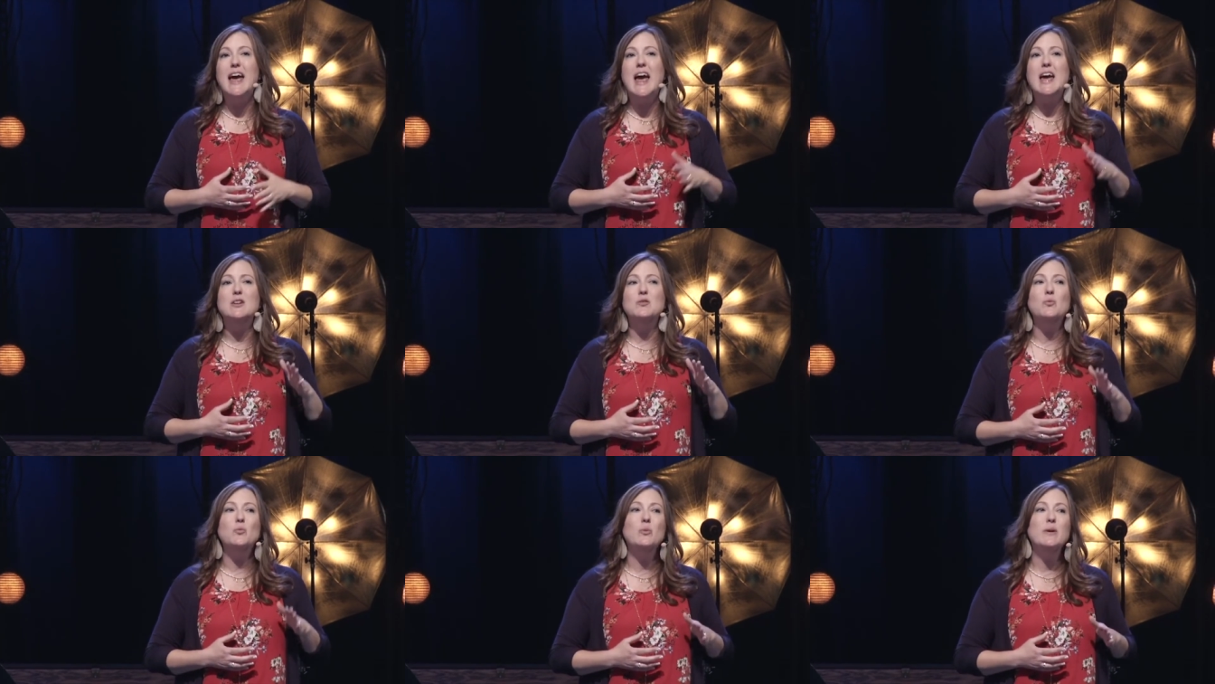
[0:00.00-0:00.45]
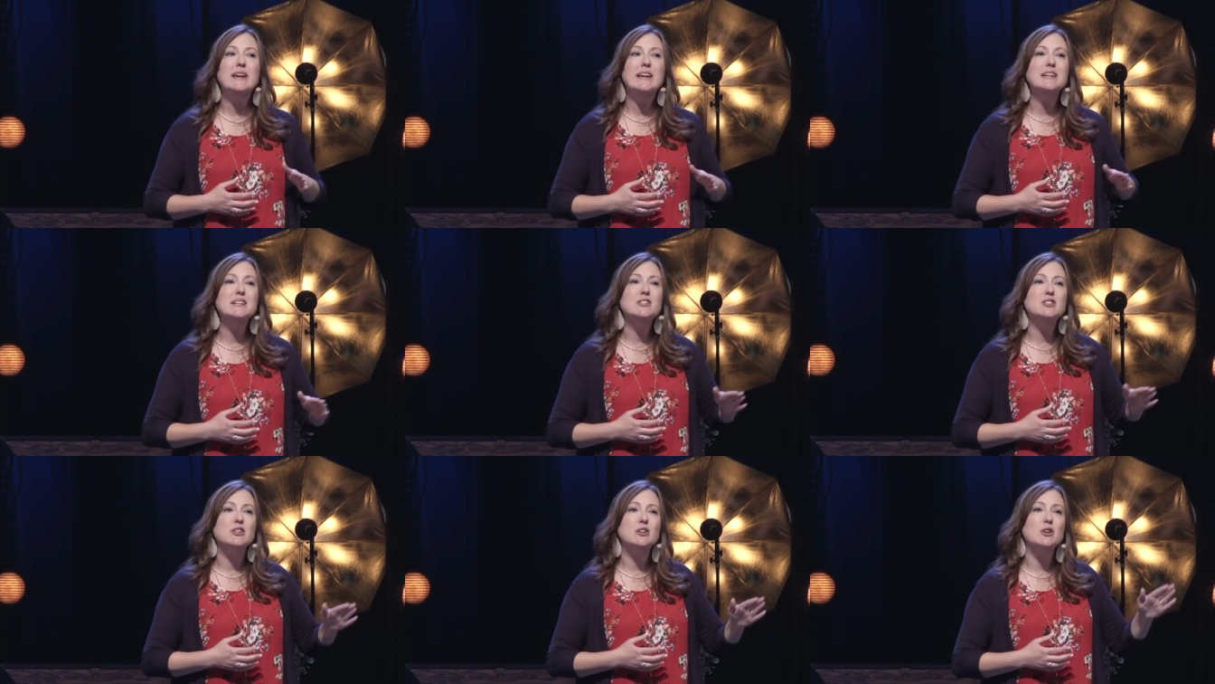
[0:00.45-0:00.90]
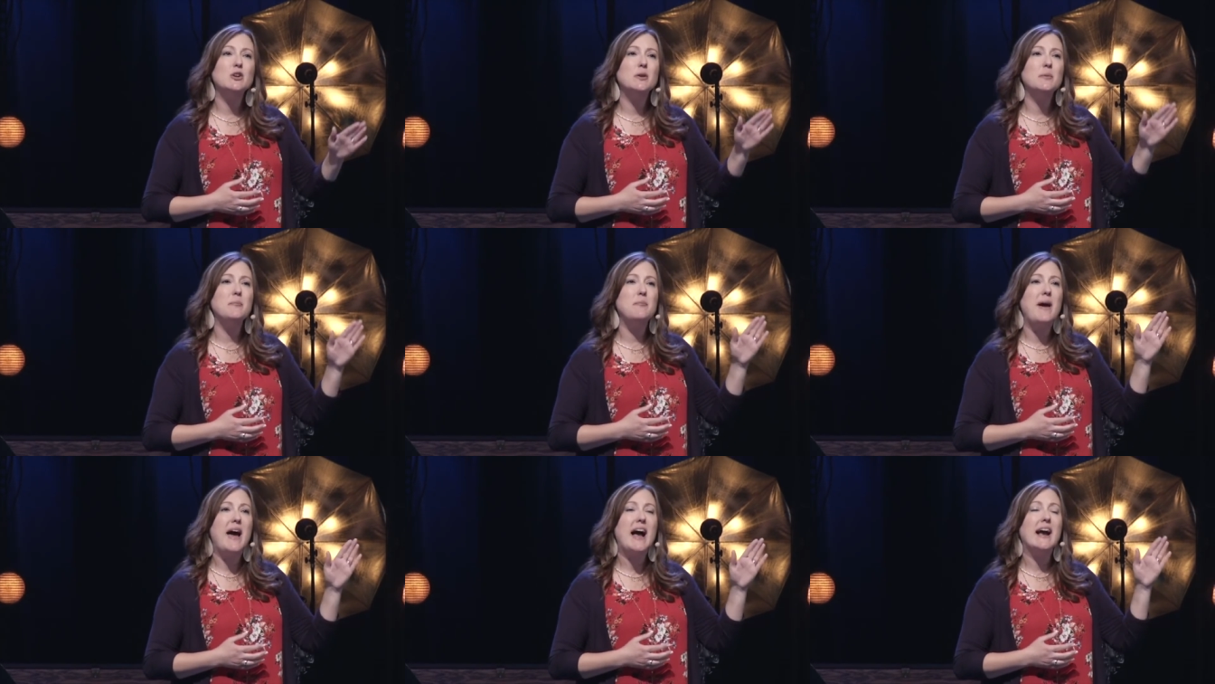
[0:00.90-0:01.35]
and we
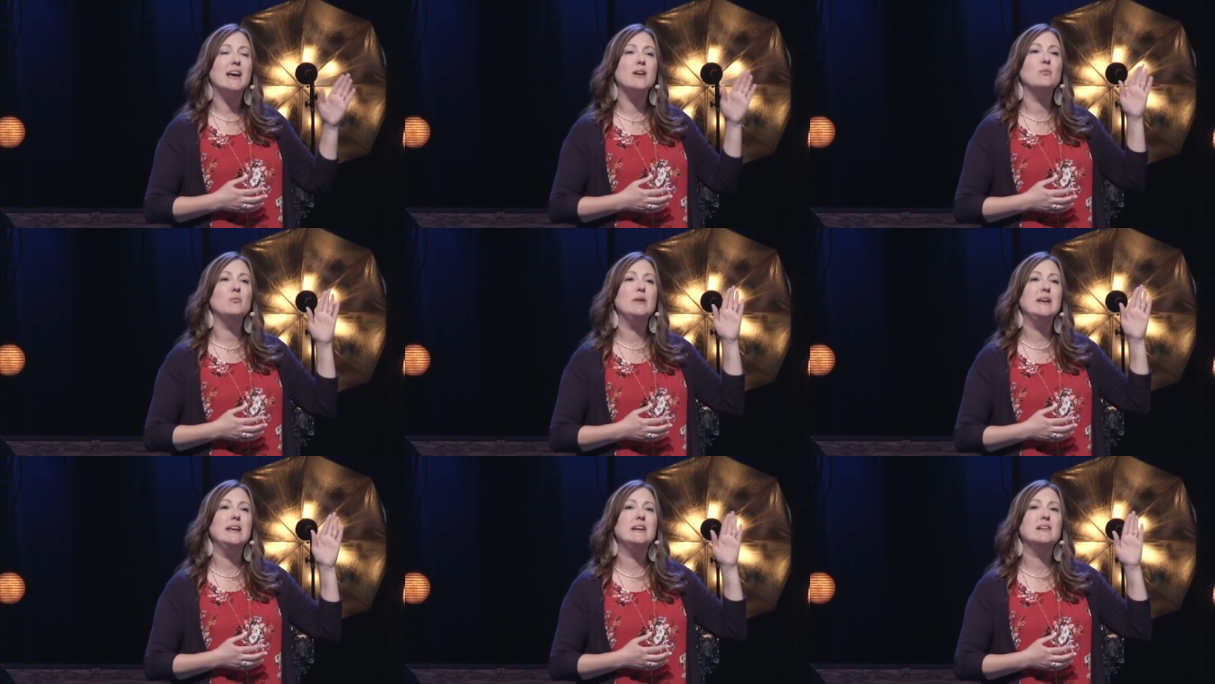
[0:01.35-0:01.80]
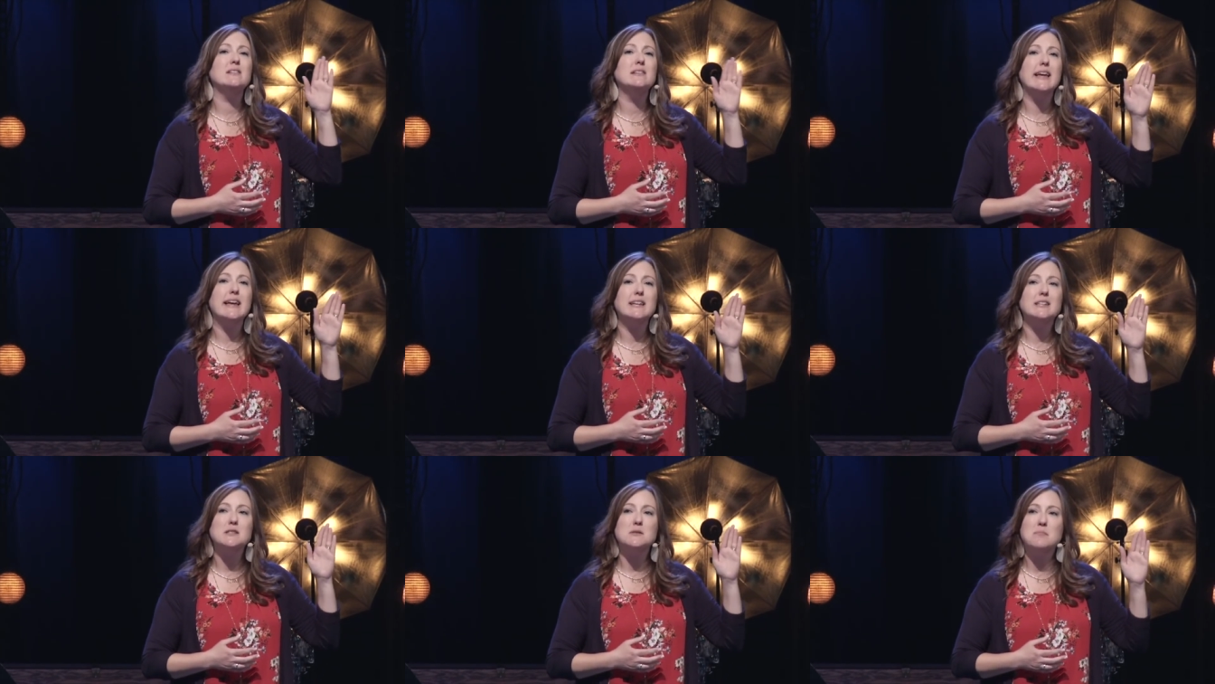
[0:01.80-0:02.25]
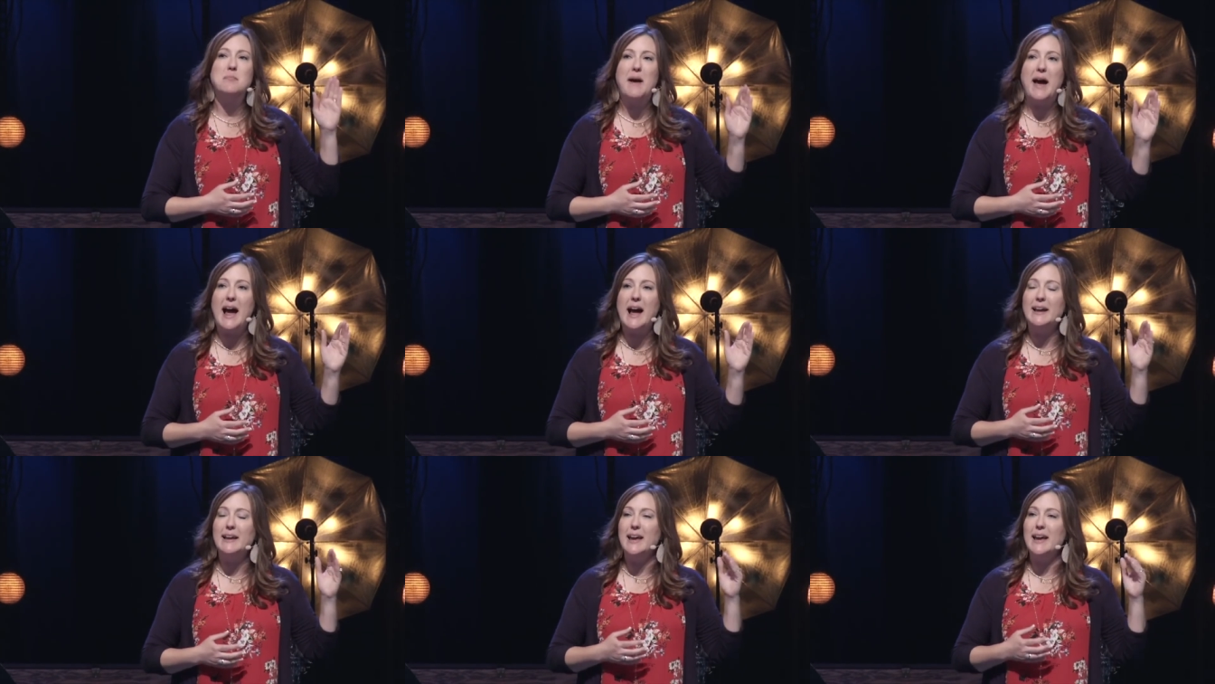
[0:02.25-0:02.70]
turn back and we glance
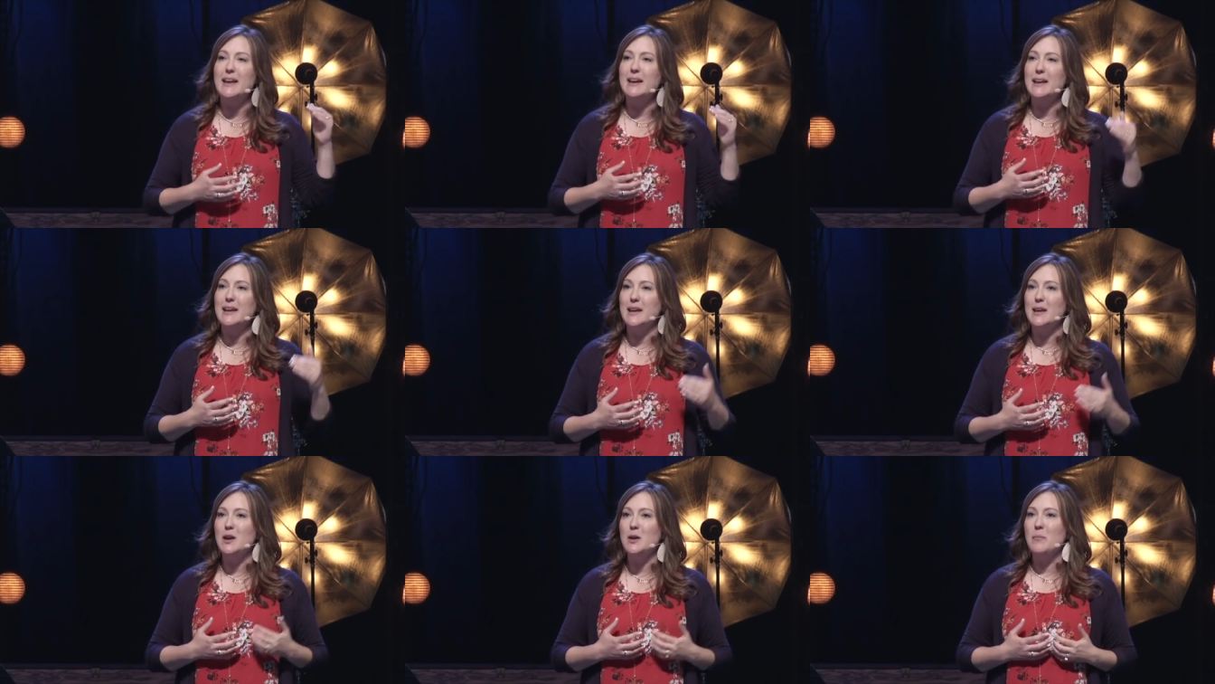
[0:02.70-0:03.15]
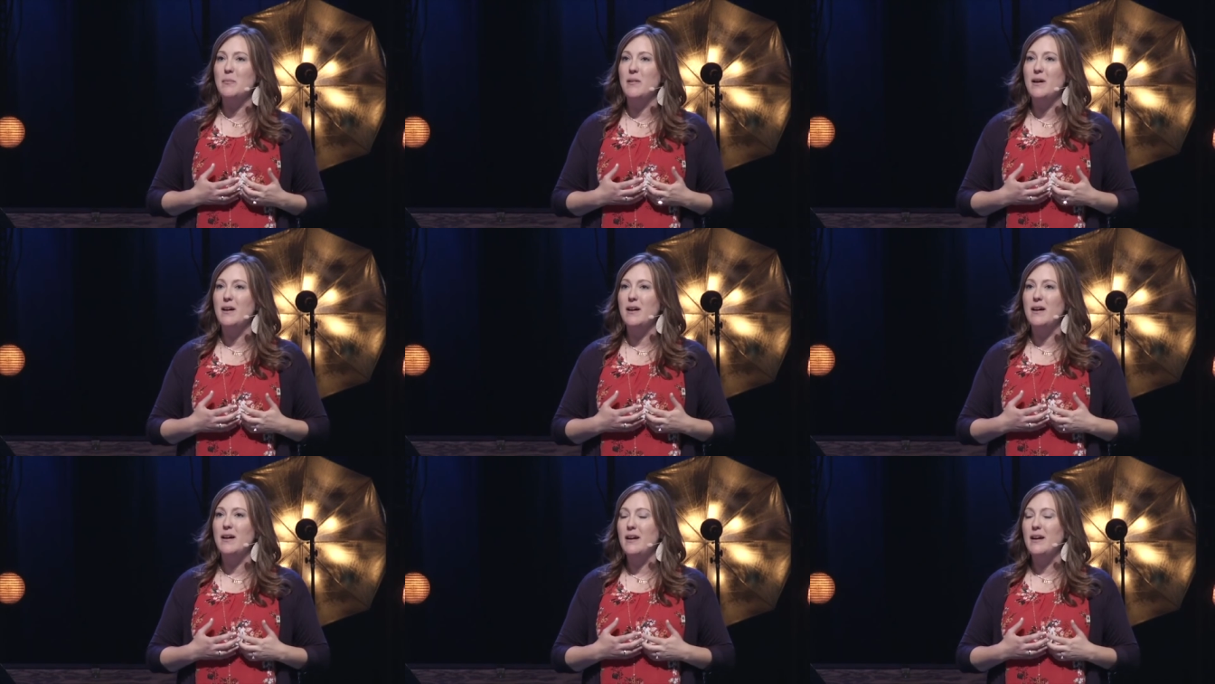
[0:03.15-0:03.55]
back at Him.